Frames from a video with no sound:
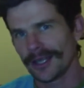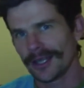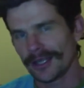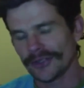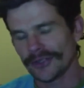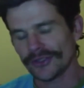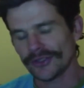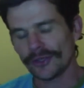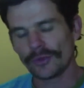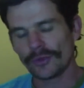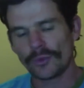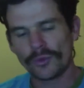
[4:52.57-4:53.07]

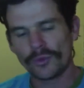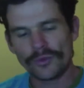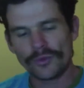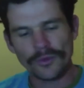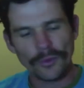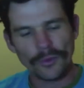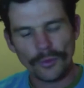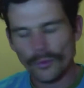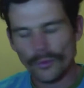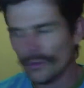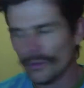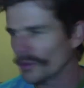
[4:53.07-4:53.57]
So,
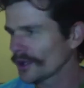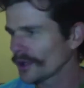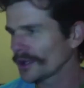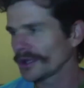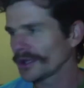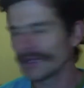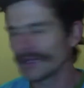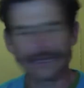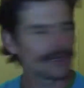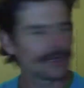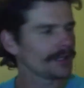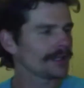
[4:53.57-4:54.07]

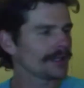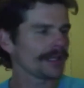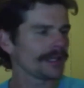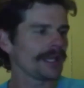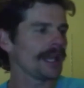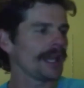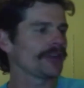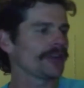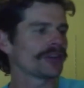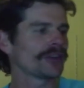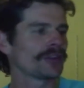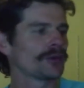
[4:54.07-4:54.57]

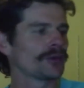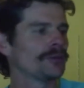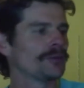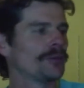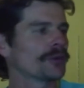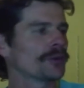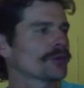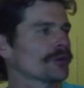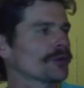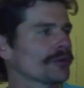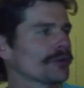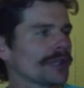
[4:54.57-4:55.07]
here's a good
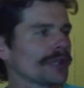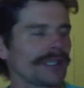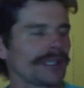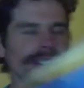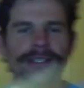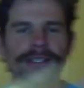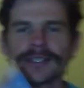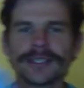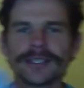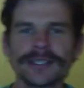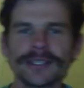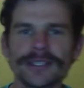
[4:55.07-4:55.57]
book to
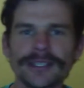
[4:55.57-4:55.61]
read.